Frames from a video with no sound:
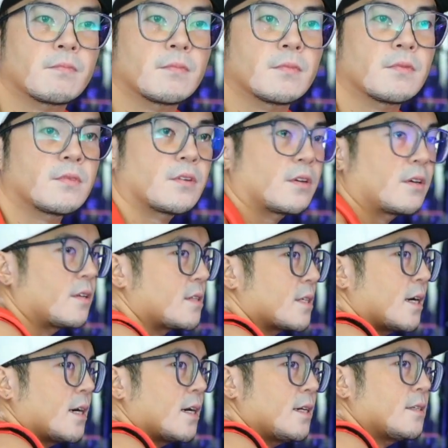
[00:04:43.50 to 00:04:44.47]
it's a good
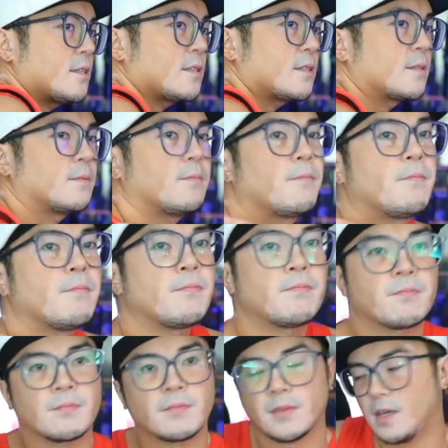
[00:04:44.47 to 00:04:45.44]
size,
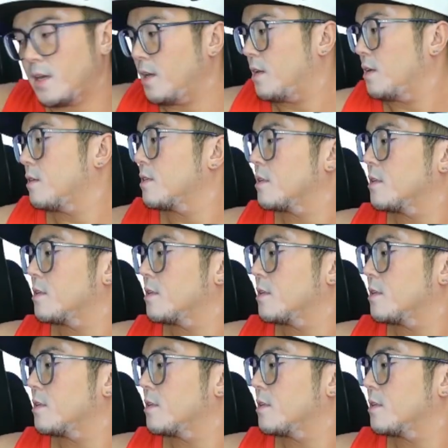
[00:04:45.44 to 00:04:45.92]
and